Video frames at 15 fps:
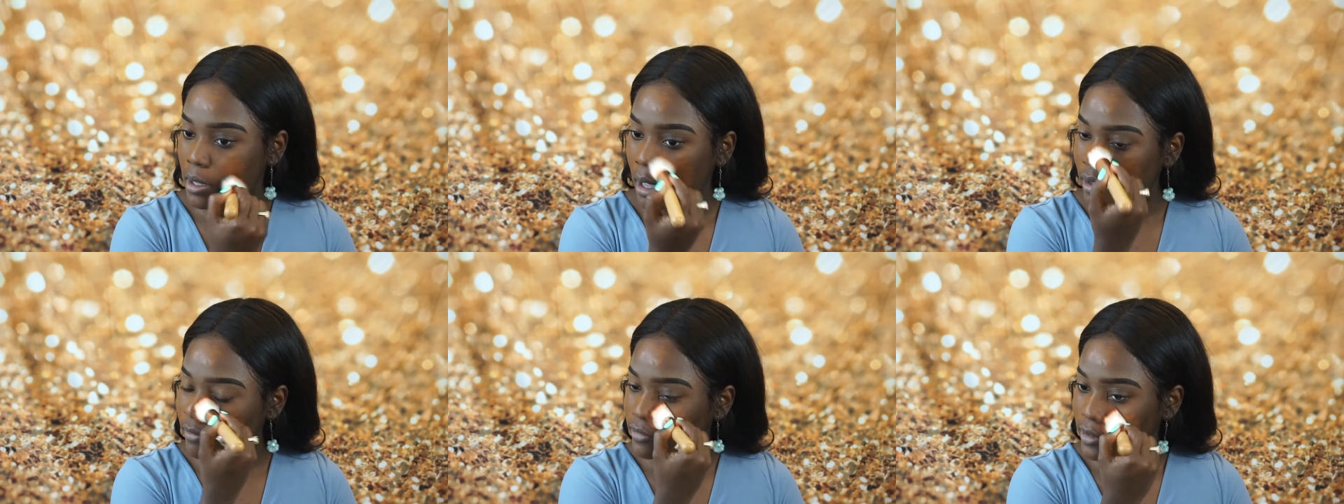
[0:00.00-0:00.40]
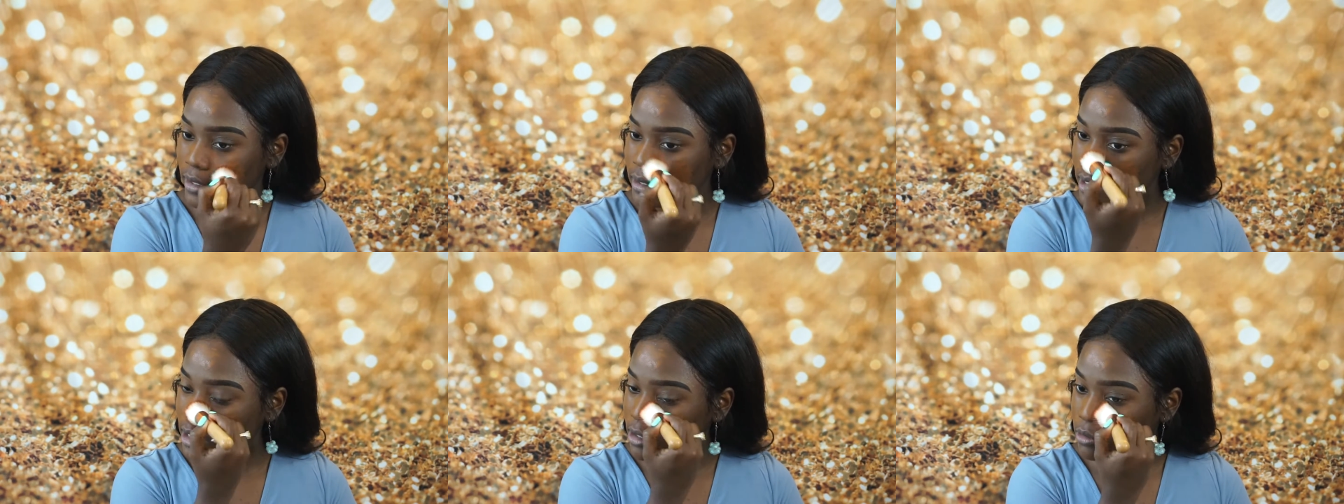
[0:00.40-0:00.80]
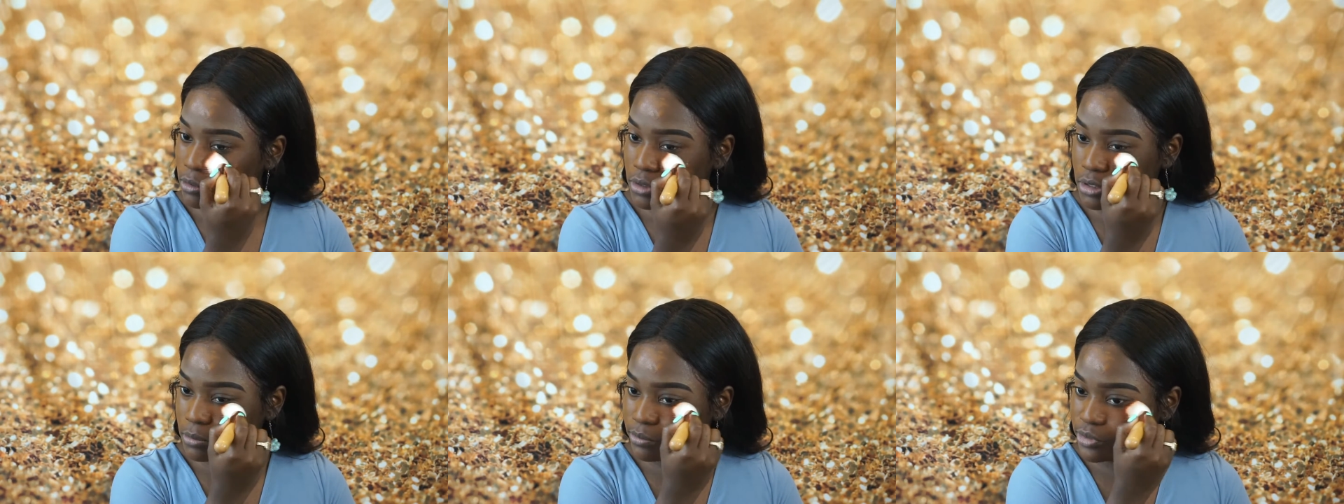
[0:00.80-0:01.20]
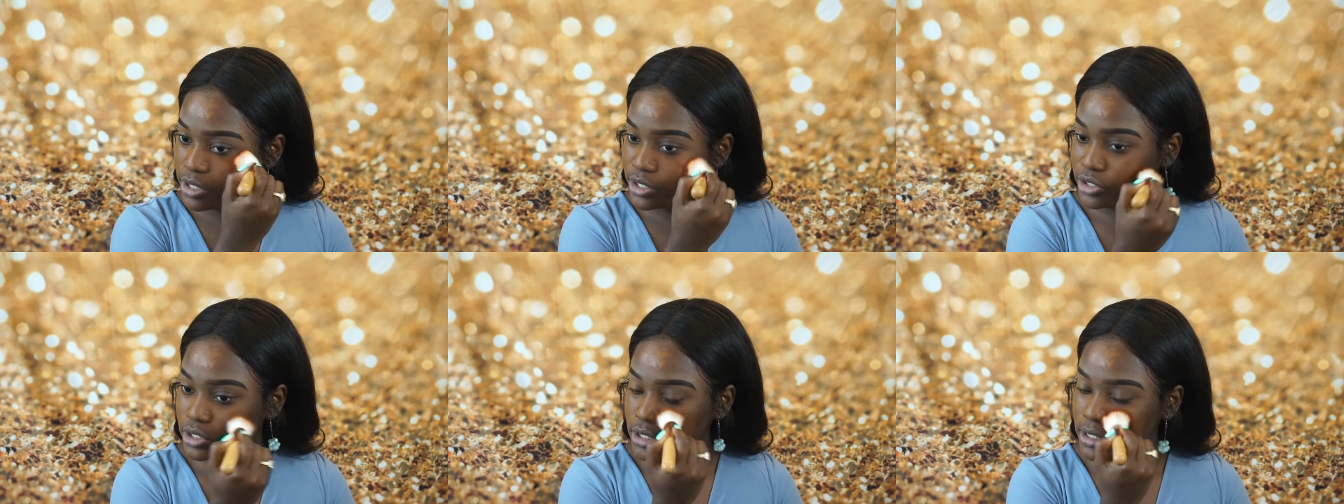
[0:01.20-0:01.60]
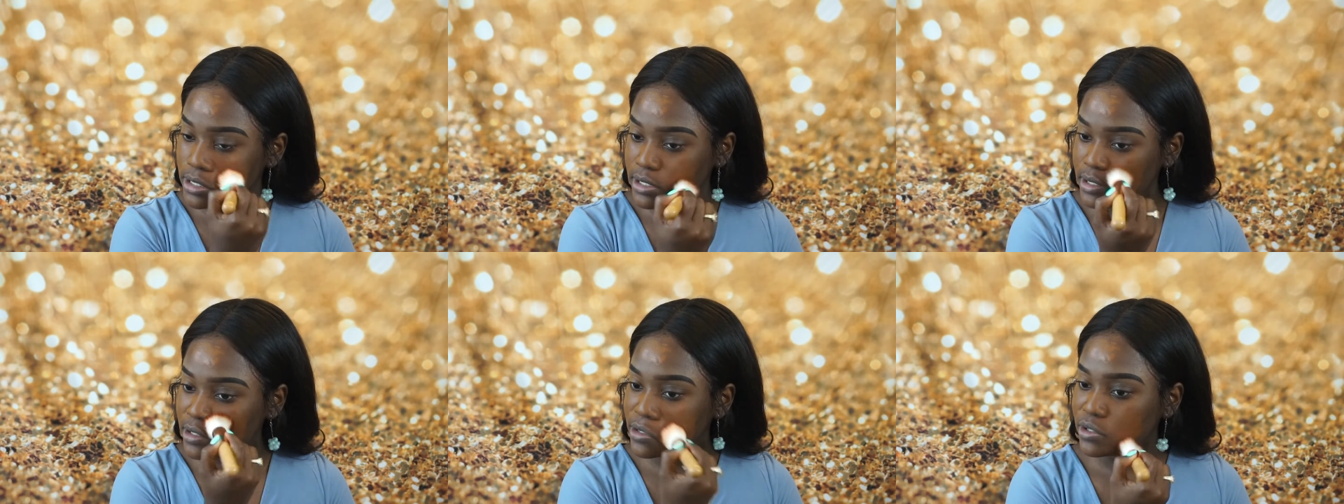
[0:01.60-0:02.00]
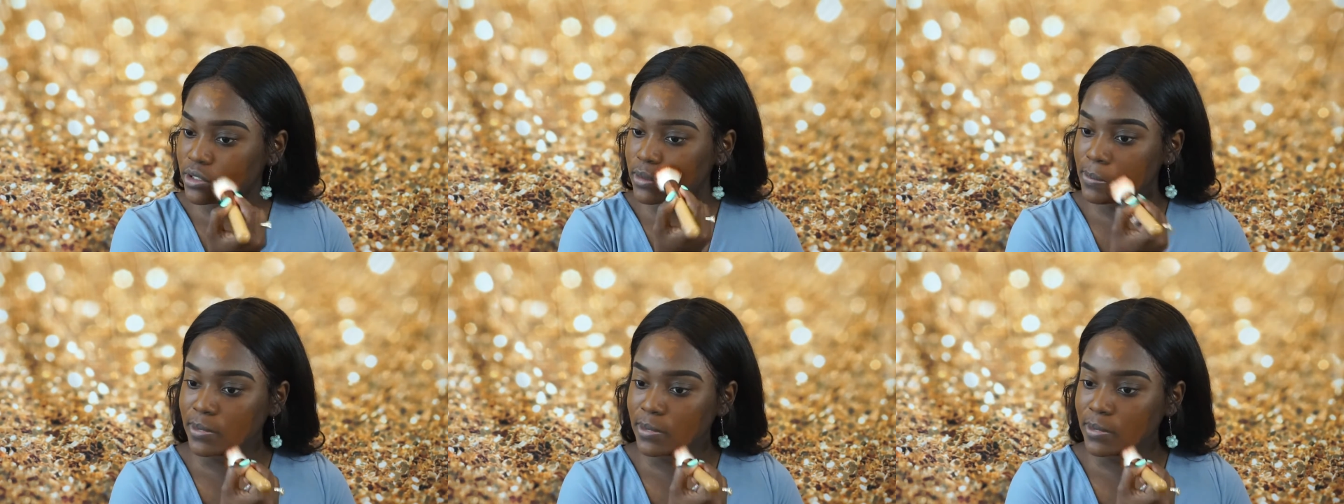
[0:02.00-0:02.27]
I find that with a brush it's easier to